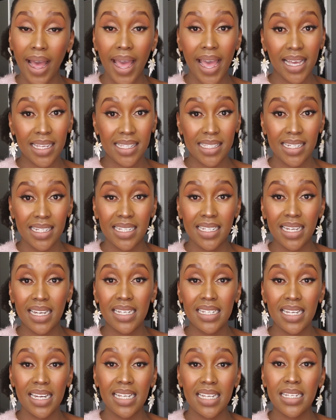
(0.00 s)
I
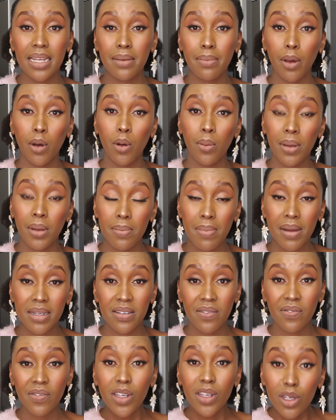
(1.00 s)
accidentally deleted my homemade
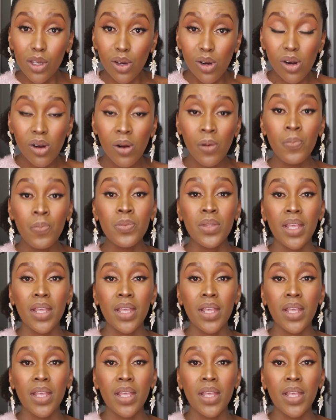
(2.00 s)
butter video